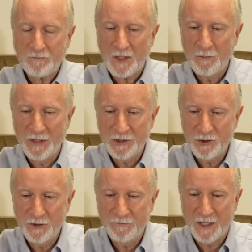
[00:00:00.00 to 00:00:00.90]
Make sure
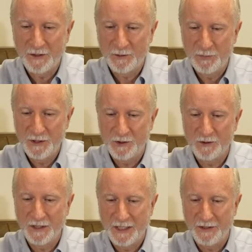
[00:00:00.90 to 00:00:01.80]
you file an appeal,
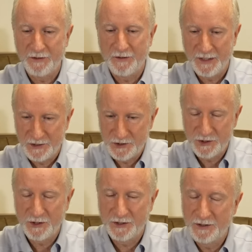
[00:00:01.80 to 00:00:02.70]
and they
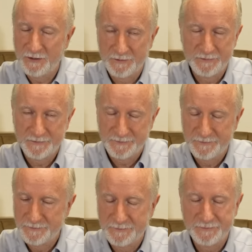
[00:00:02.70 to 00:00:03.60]
should,
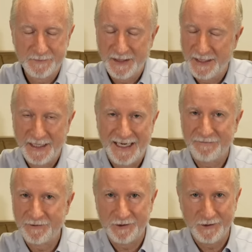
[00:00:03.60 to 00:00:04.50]

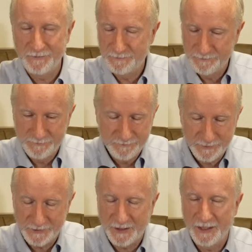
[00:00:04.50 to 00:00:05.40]
after,
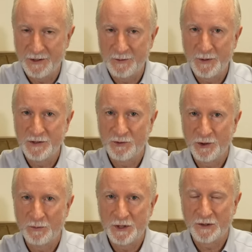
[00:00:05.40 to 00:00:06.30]
again, it depends on
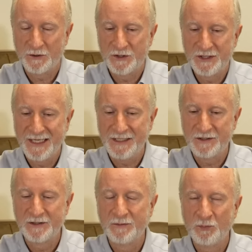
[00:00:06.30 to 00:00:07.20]
your particular
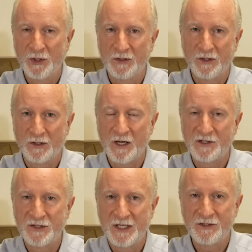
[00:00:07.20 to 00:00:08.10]
state, but a lot of
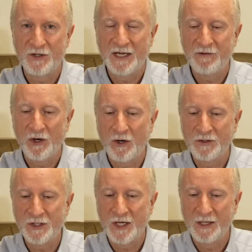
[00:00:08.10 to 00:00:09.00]
states are having a
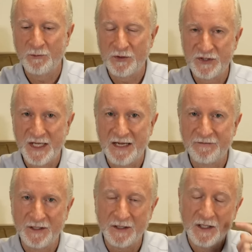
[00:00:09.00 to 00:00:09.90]
hard time with
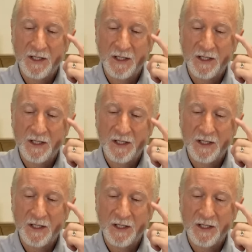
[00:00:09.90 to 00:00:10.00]
staffing.